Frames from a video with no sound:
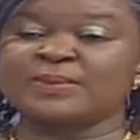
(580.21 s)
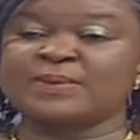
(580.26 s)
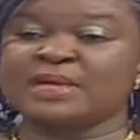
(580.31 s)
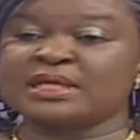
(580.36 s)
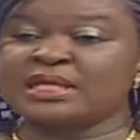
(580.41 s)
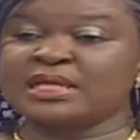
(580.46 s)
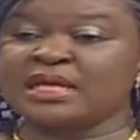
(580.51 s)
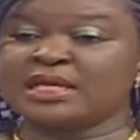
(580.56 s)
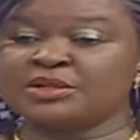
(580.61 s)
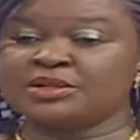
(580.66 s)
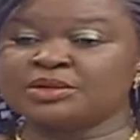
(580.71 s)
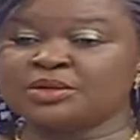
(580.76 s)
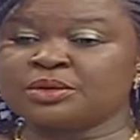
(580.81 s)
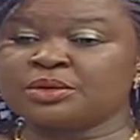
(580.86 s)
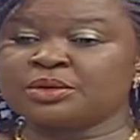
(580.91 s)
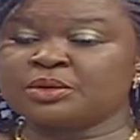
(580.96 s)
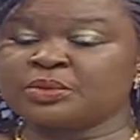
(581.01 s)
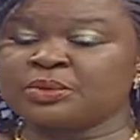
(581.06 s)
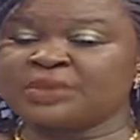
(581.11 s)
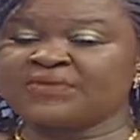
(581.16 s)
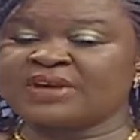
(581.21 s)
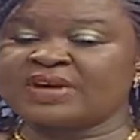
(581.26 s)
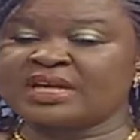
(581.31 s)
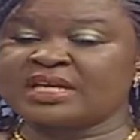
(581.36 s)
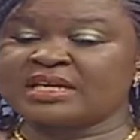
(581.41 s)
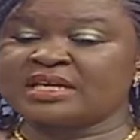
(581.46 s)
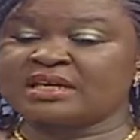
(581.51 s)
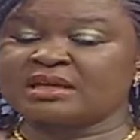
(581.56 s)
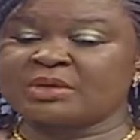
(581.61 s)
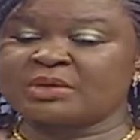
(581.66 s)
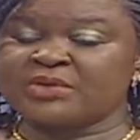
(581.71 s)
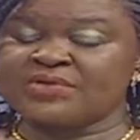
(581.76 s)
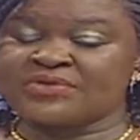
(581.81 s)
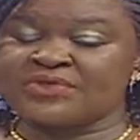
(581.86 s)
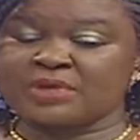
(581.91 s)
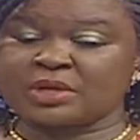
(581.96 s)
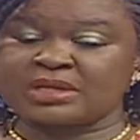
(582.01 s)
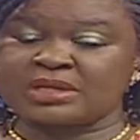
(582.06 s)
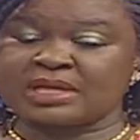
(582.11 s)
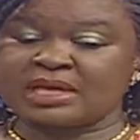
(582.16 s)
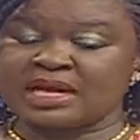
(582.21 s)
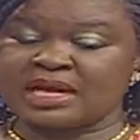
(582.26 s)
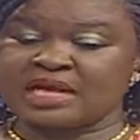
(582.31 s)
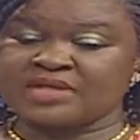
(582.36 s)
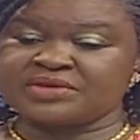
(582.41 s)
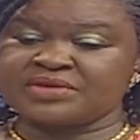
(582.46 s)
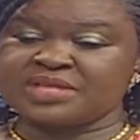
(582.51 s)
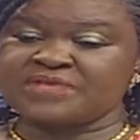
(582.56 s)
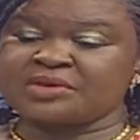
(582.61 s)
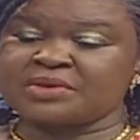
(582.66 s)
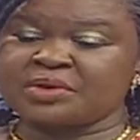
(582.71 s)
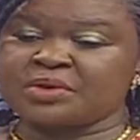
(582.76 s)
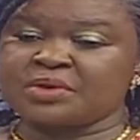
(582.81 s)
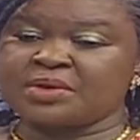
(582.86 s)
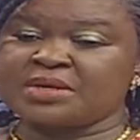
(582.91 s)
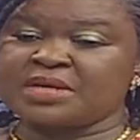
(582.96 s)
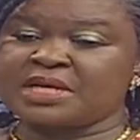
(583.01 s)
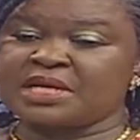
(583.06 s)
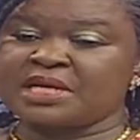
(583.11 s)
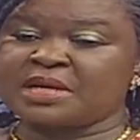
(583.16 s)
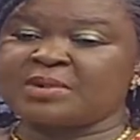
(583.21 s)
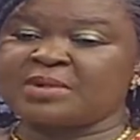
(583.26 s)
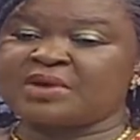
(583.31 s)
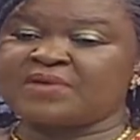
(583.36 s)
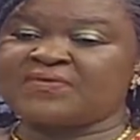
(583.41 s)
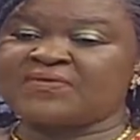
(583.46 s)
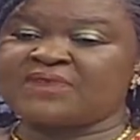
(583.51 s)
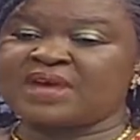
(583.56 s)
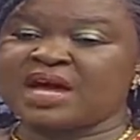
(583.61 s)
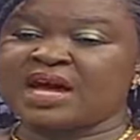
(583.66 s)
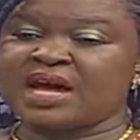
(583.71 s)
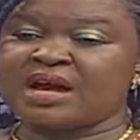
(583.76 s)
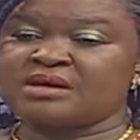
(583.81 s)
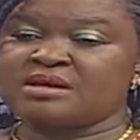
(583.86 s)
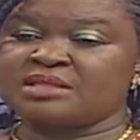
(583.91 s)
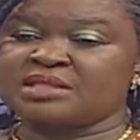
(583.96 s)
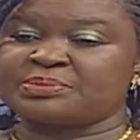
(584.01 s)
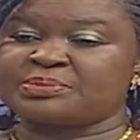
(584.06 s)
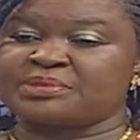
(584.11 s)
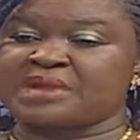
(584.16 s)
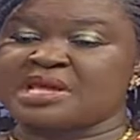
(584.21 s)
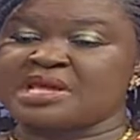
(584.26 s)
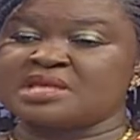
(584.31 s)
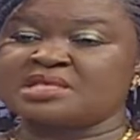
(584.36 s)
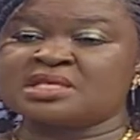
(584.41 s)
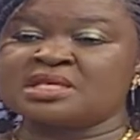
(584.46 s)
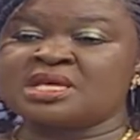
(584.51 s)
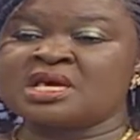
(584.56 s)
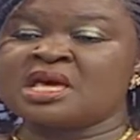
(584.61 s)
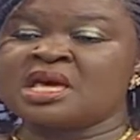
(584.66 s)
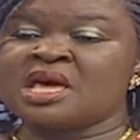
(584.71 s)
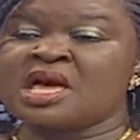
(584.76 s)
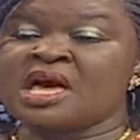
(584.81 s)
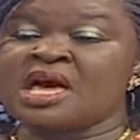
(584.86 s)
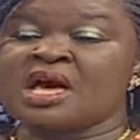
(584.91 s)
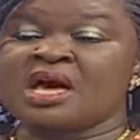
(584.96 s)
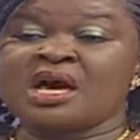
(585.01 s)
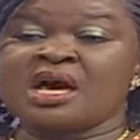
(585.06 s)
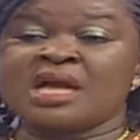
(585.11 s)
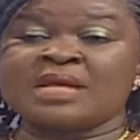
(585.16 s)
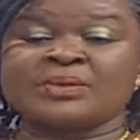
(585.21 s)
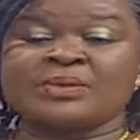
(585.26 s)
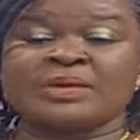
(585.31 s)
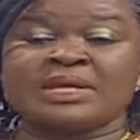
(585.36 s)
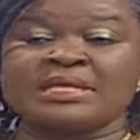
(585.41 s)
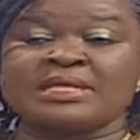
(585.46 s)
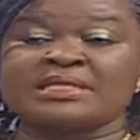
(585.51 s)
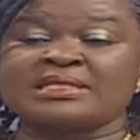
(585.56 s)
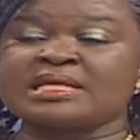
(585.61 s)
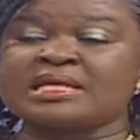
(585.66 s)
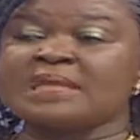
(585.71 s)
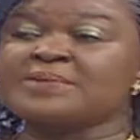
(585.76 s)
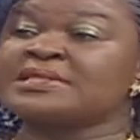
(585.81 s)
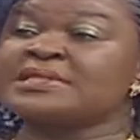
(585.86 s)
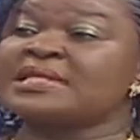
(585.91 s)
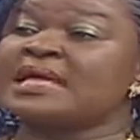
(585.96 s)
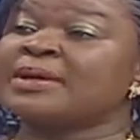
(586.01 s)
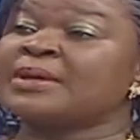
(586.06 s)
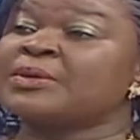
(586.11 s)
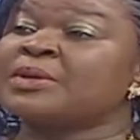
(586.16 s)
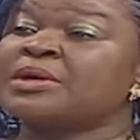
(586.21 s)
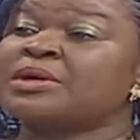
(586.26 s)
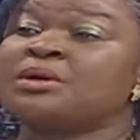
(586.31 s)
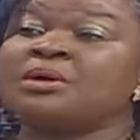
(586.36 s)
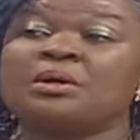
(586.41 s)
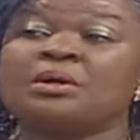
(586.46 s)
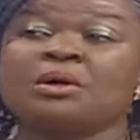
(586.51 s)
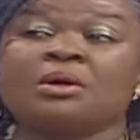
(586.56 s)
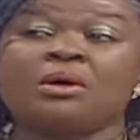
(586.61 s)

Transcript: But then, you know, the country has recorded a number of fire outbreaks, and it seems like we